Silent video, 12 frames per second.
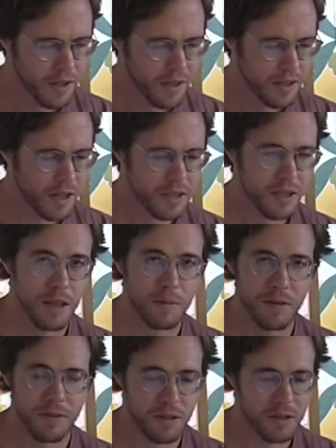that's all
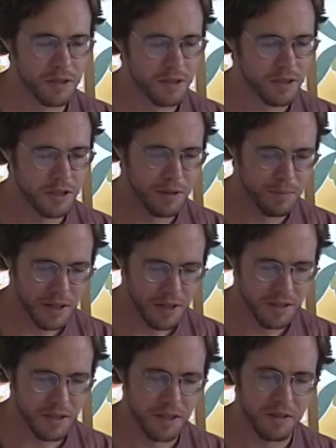about fuses and circuit
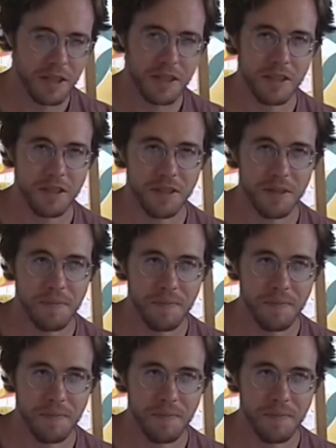breakers. Any questions?